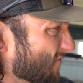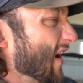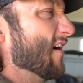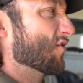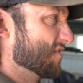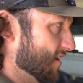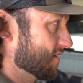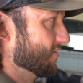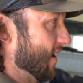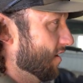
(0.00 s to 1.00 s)
5,000 or
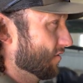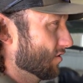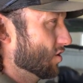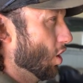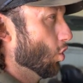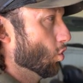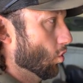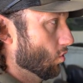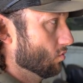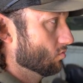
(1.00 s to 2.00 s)
6,000
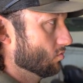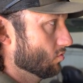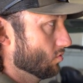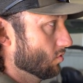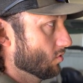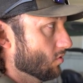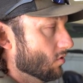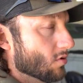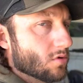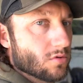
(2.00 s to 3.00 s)
total. Yeah, probably.
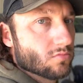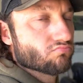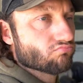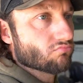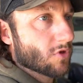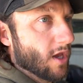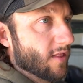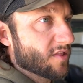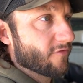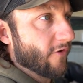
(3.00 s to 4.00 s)
Okay,
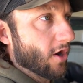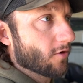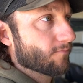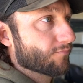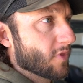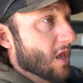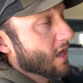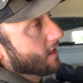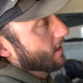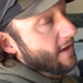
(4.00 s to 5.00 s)
that's fair. Over 11 years.